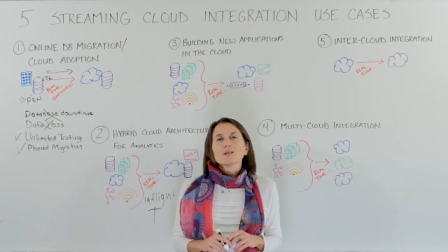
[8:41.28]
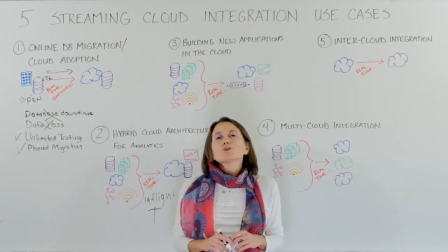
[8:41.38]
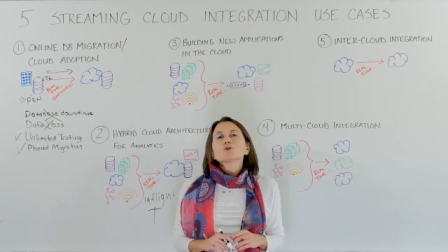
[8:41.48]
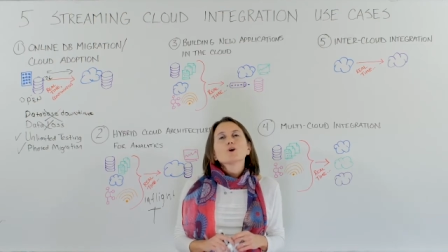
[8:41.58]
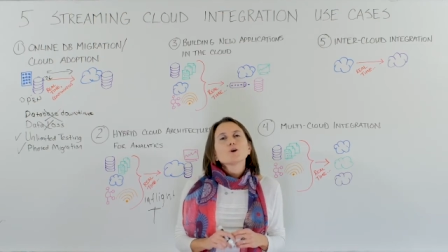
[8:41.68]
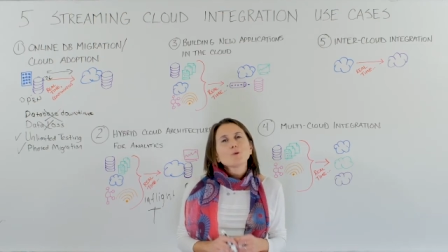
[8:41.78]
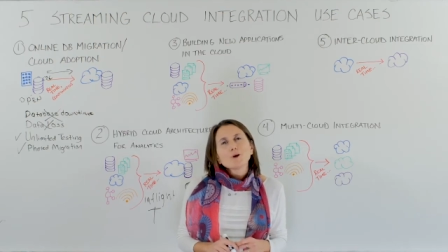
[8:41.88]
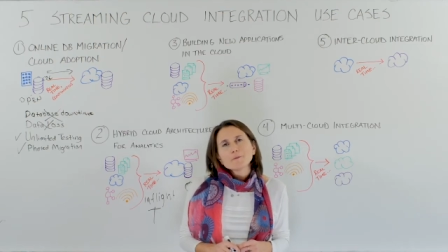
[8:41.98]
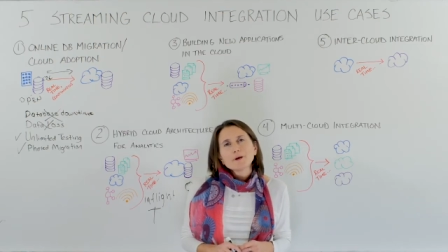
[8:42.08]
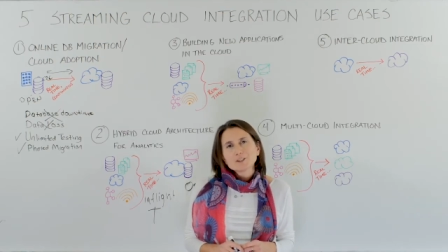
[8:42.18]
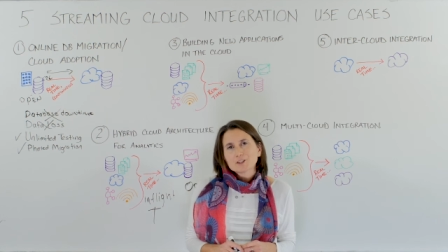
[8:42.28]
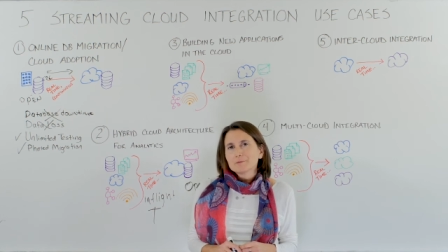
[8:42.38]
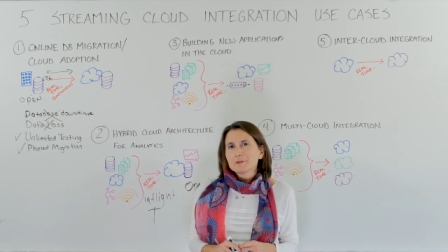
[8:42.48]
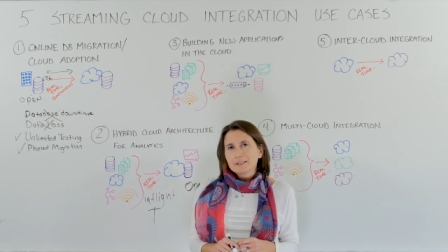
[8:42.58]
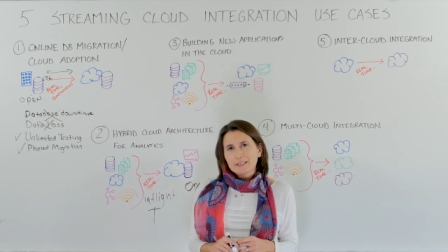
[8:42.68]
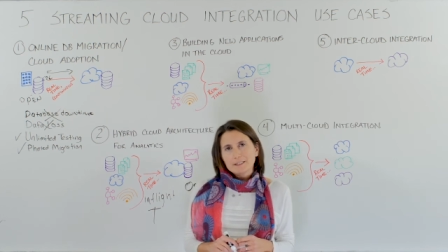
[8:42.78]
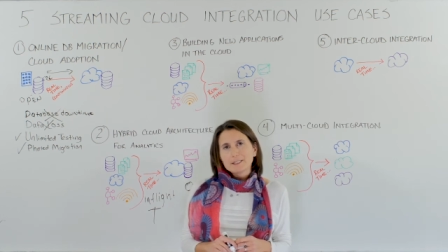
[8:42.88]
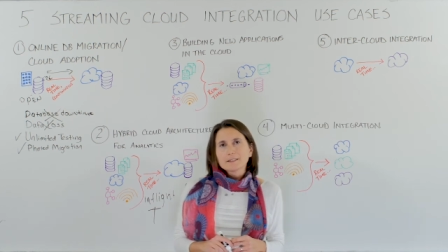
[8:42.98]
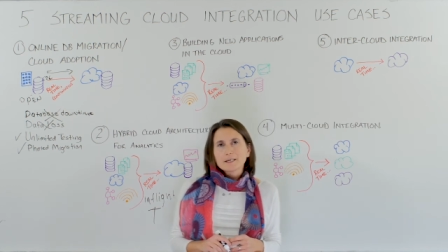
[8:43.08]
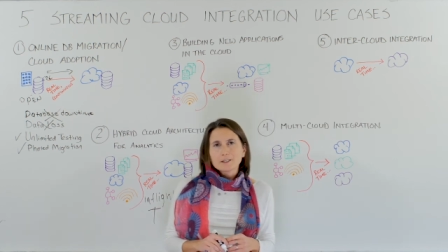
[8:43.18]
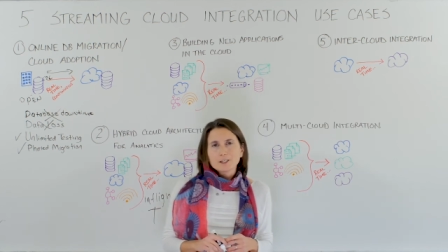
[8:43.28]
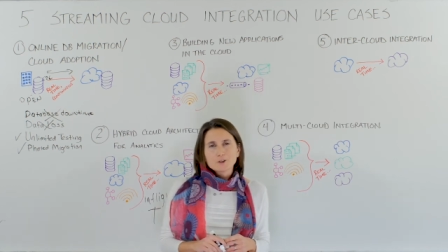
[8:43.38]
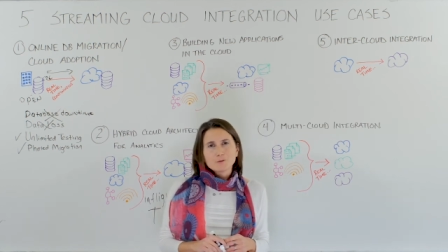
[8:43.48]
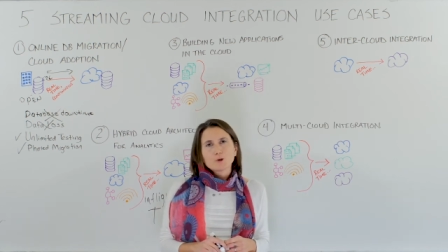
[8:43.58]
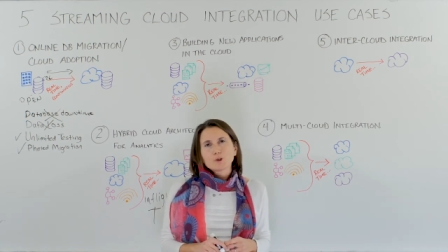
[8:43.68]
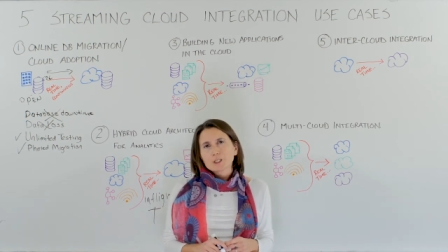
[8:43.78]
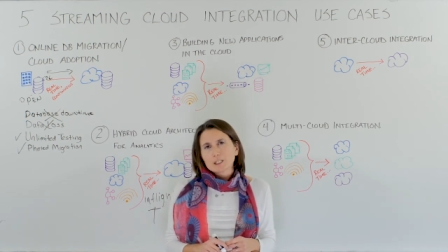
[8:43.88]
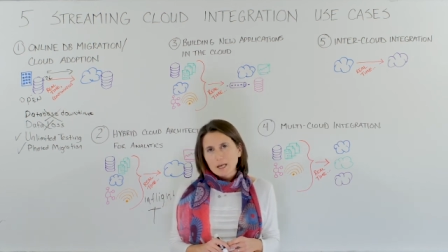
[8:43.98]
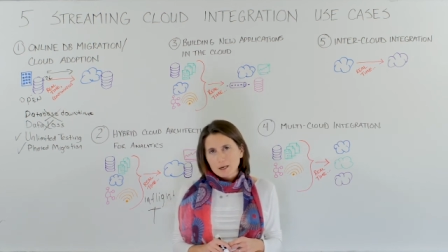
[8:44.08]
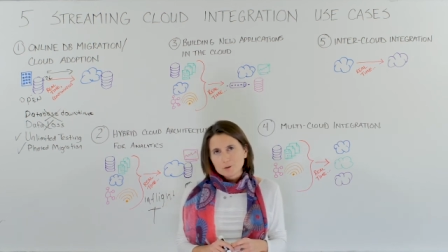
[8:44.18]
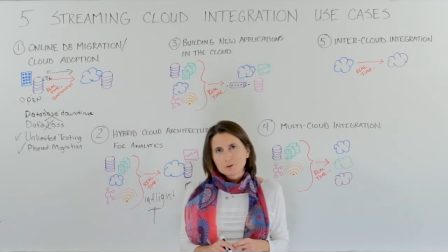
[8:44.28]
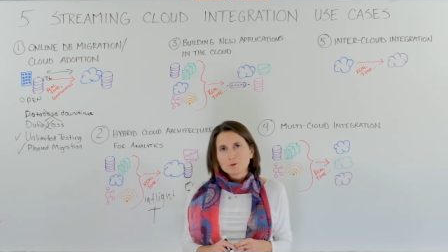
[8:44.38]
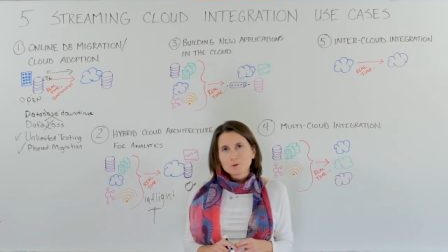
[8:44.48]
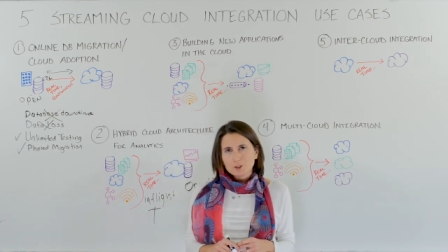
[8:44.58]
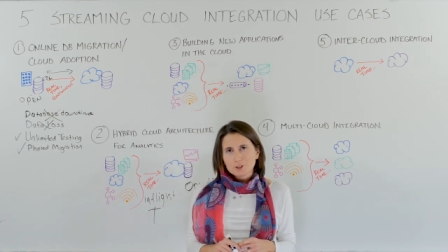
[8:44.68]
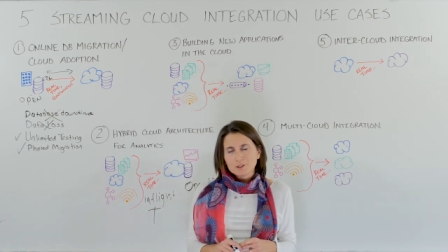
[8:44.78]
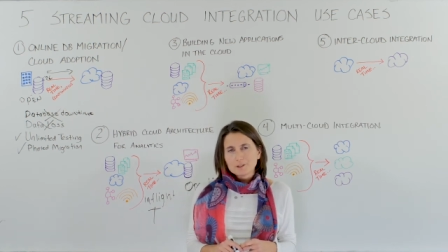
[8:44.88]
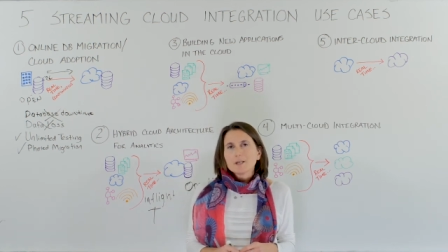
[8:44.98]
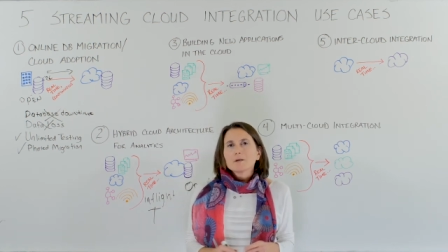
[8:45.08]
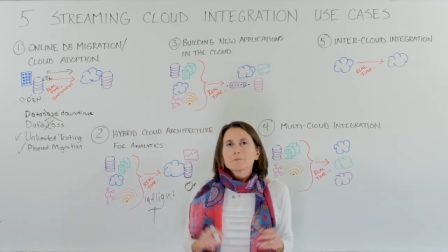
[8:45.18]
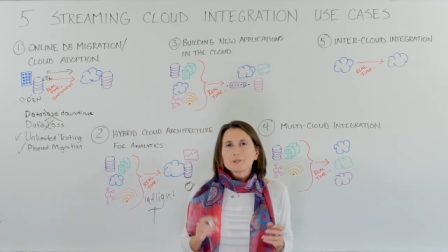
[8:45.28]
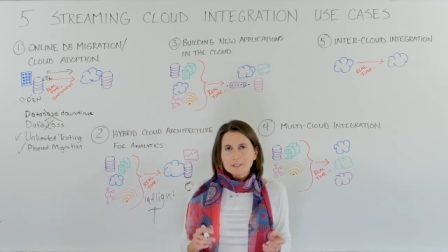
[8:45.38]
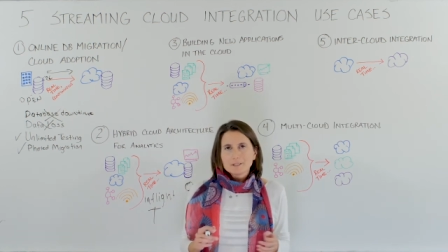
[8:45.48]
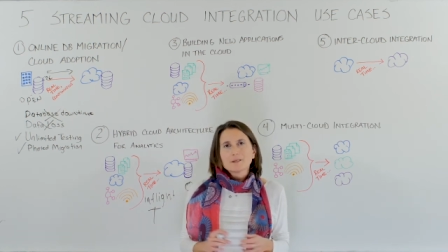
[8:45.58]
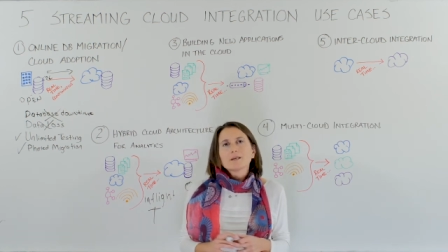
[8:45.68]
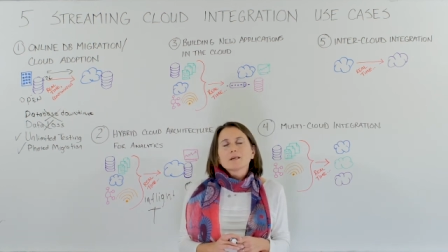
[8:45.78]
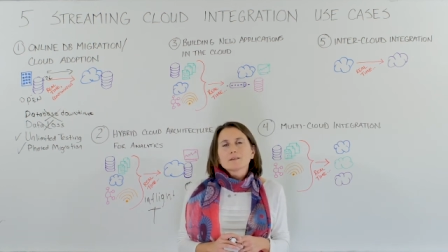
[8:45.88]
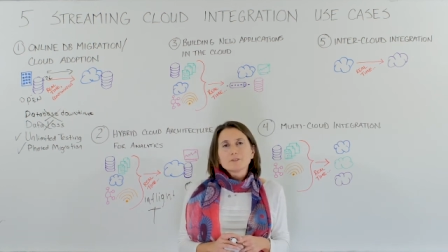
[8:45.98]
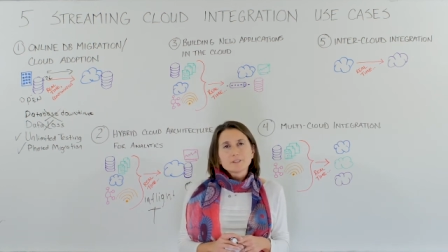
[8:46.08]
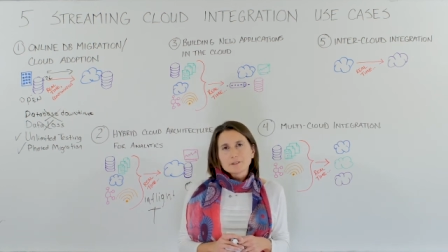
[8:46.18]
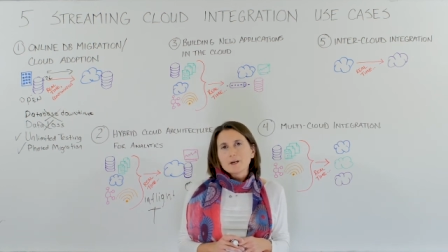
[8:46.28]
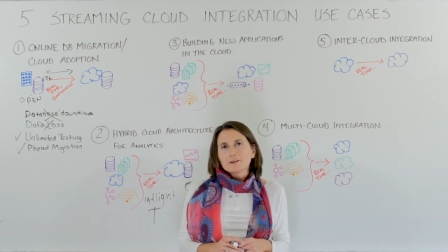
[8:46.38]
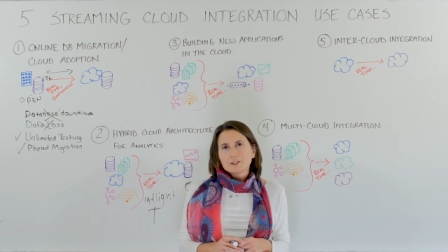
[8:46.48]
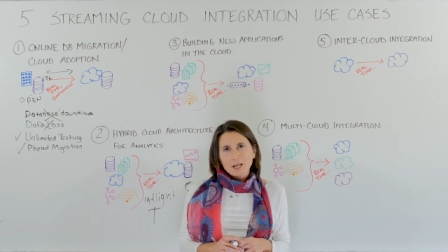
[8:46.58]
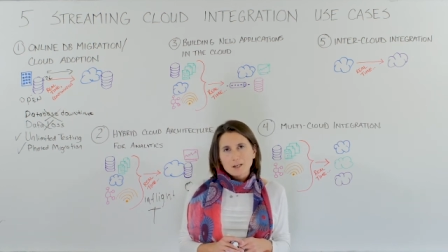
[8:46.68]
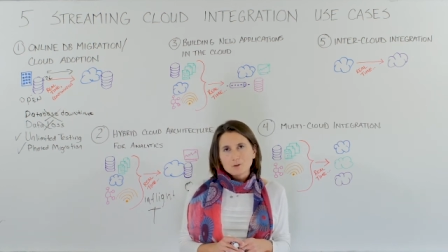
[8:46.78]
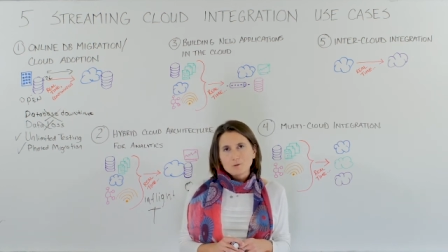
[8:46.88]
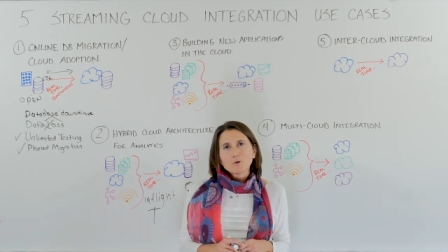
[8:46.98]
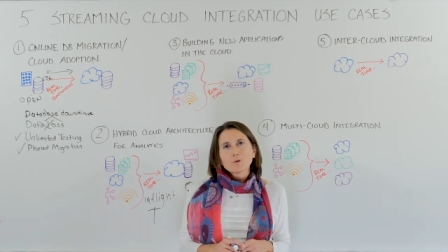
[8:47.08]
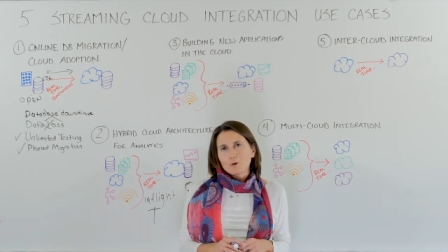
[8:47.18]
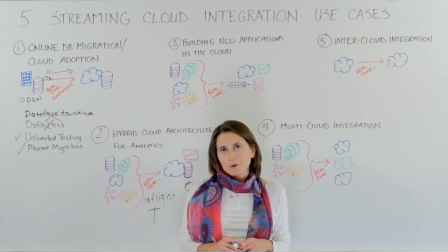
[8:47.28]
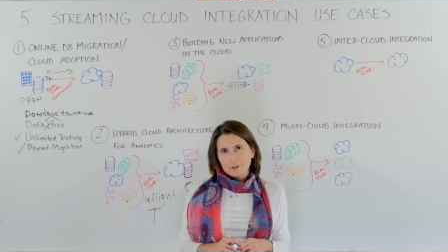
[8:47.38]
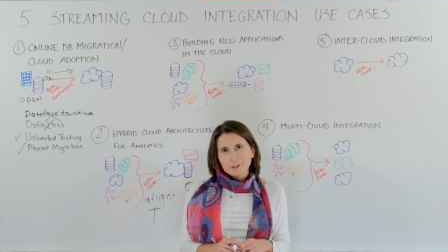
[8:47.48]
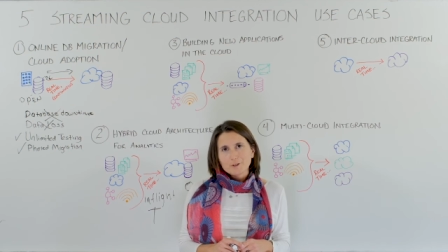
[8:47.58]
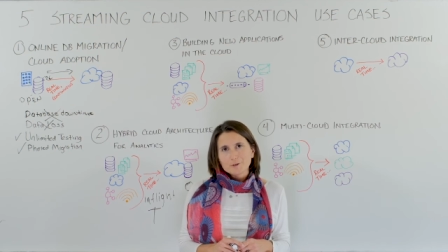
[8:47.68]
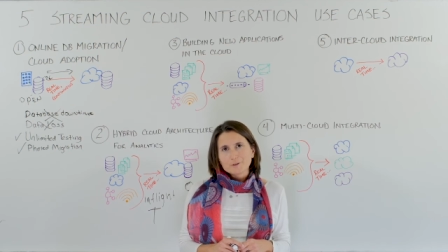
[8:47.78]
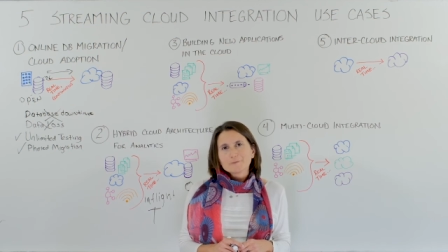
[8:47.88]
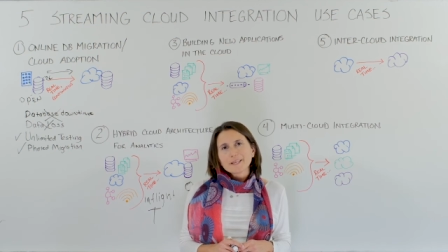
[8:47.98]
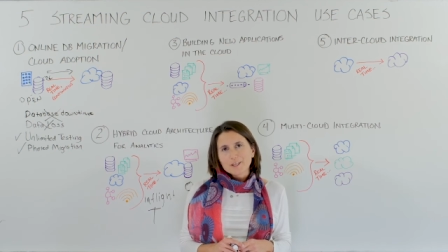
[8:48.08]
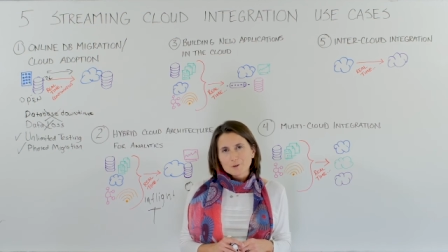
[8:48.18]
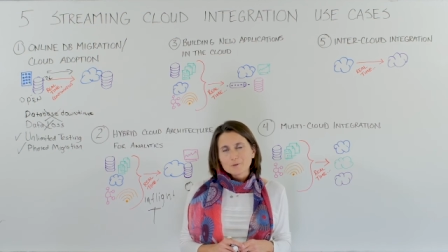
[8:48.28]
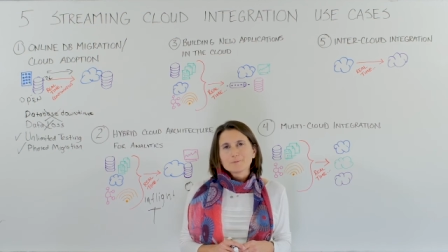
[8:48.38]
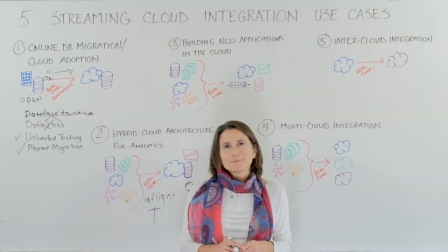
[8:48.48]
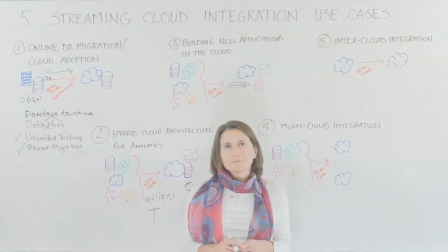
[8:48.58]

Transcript: To learn more about streaming data integration for your cloud solutions, please visit our channel for more videos. Thank you.